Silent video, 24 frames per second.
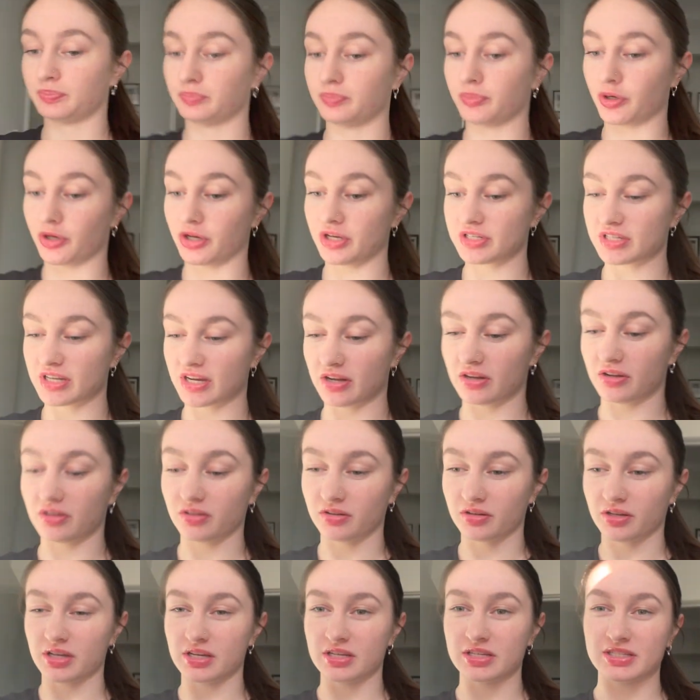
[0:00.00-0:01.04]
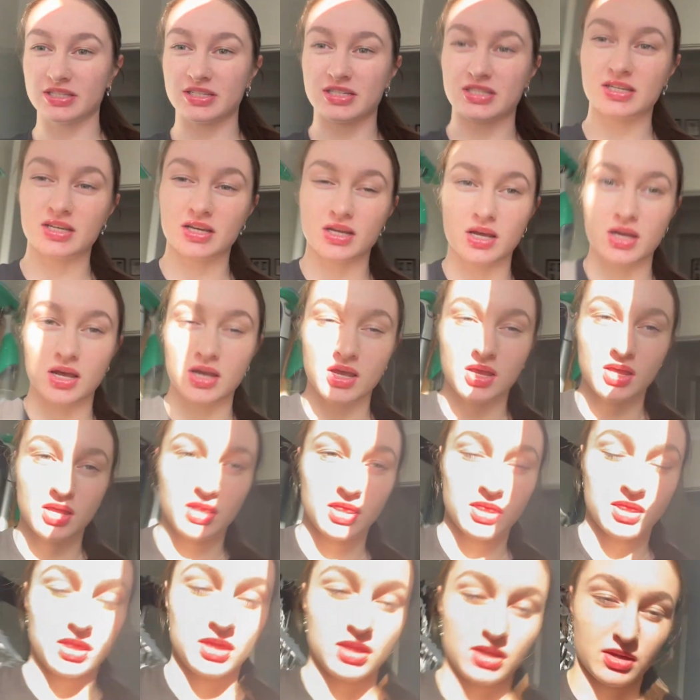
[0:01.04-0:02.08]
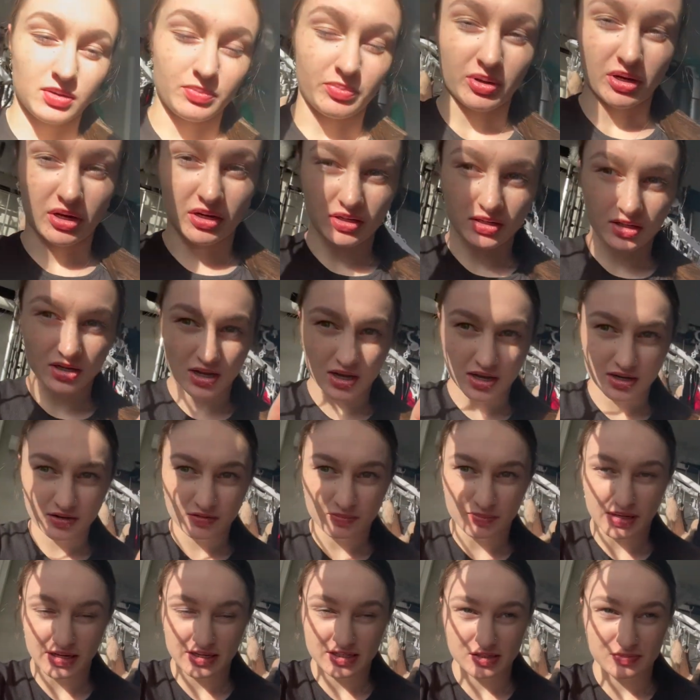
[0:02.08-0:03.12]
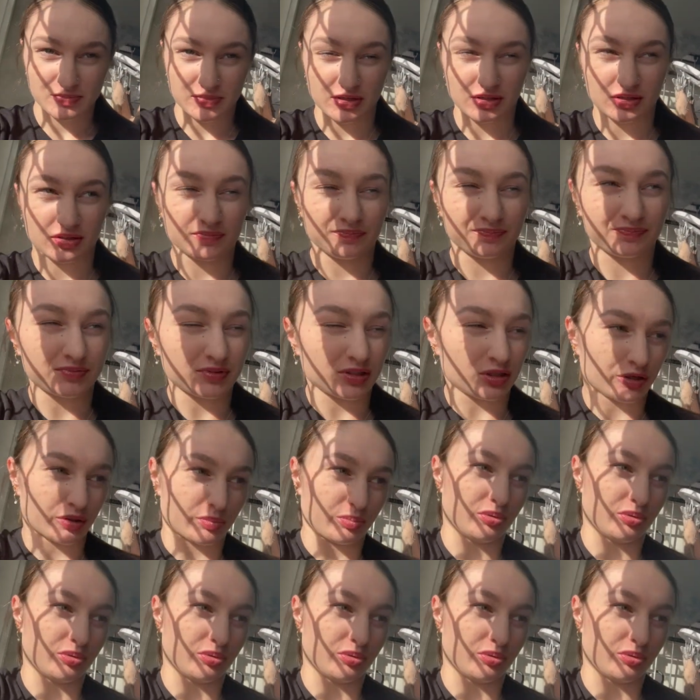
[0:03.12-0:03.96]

ponytail because the bun kind of makes me look